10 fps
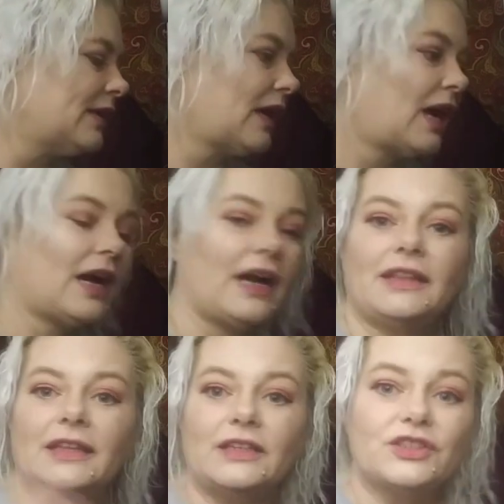And
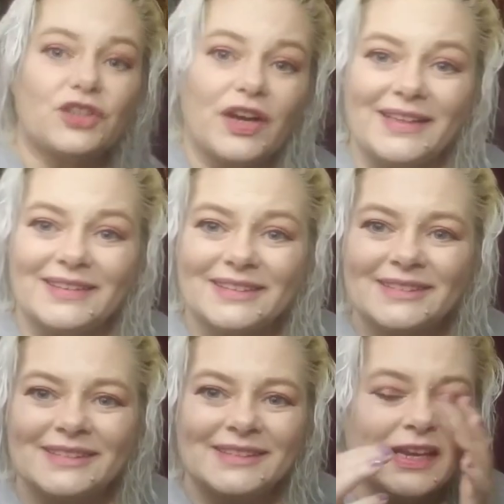I think it's
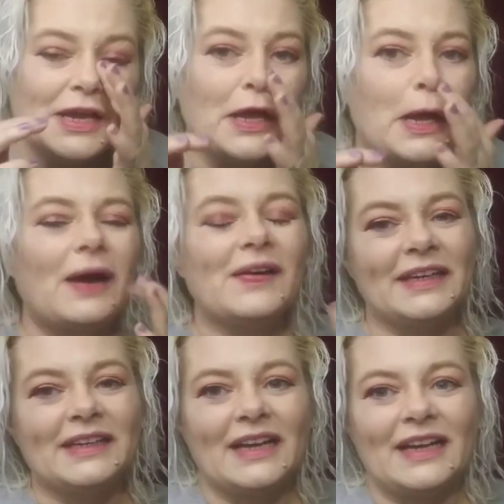great.
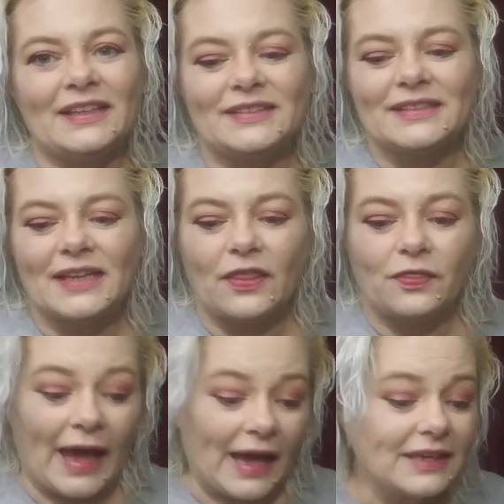Alright guys,
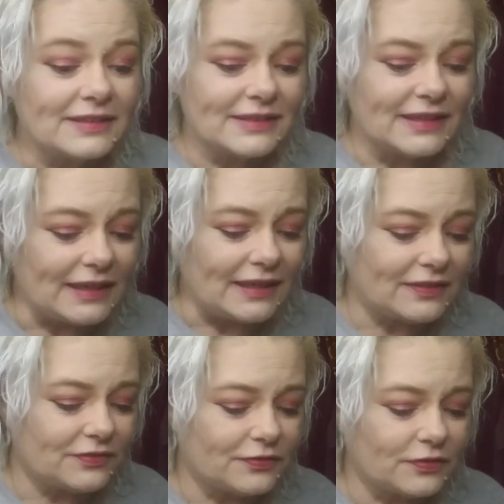that is
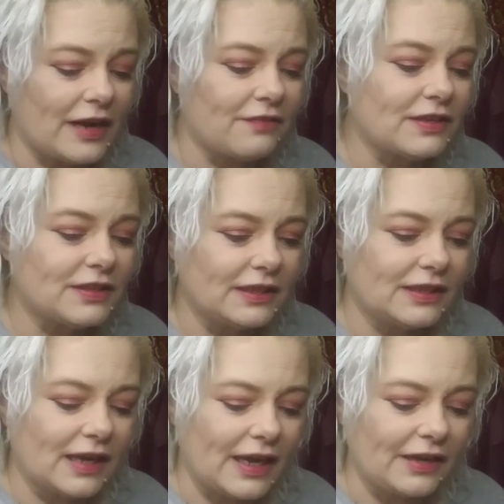it for
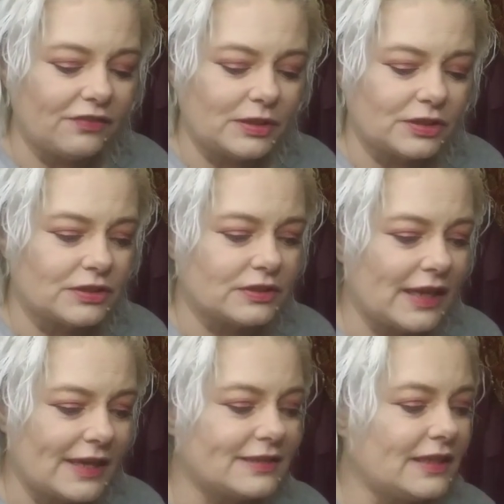everything that I've
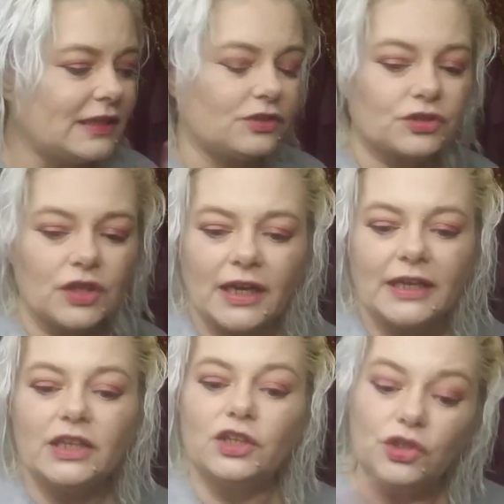been testing and
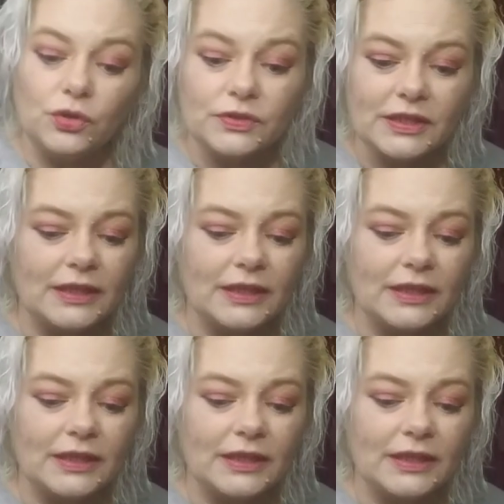trying and